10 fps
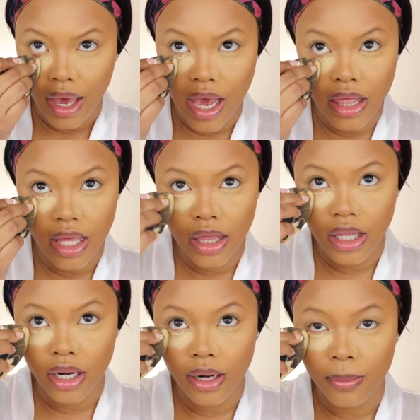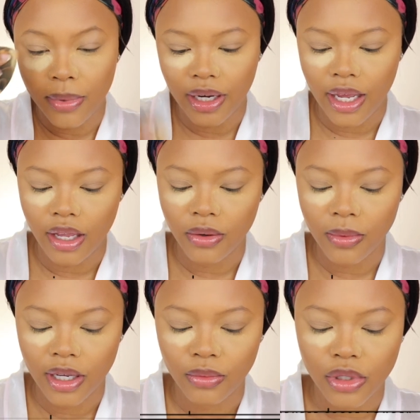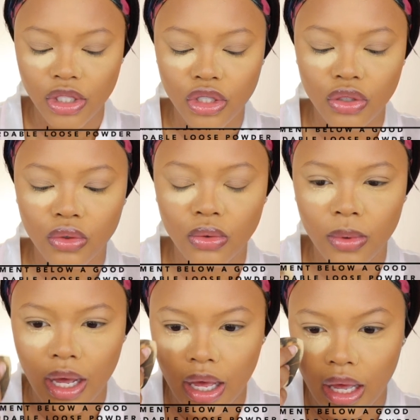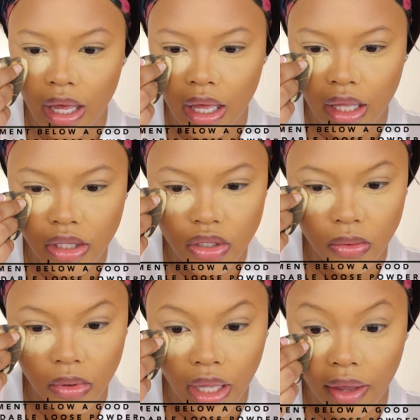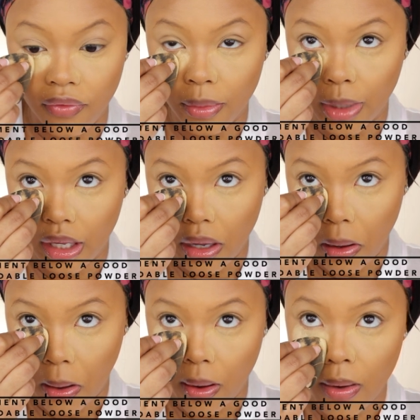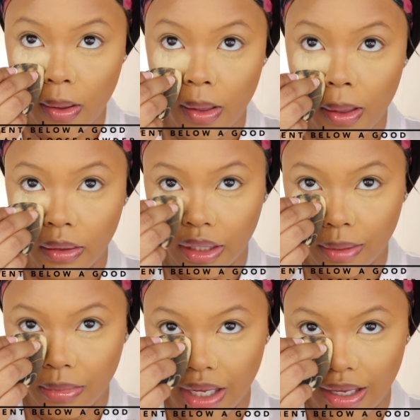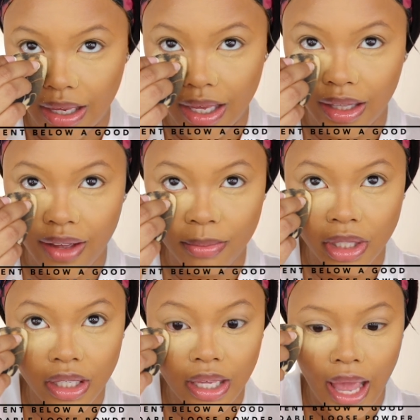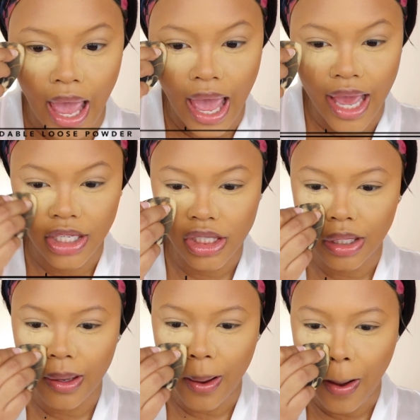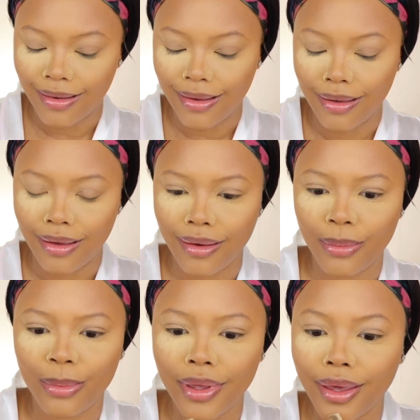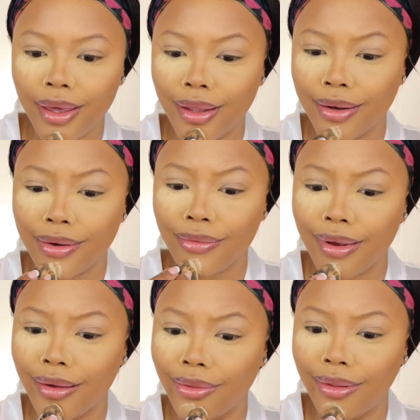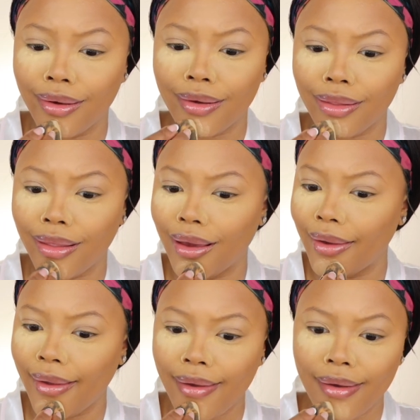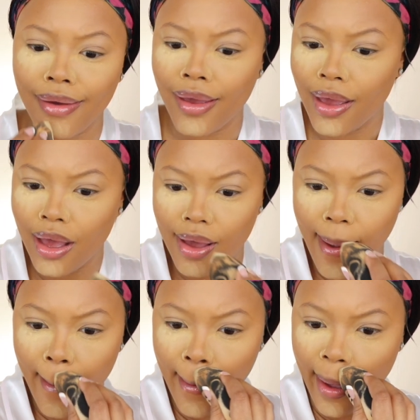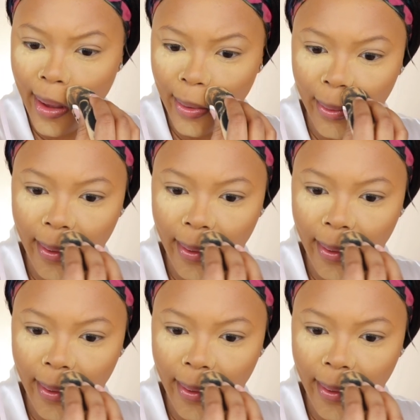And then their banana one was too uh too light for me. Like it made it left me looking ashy. Uh, we ain't trying to look like a ghost.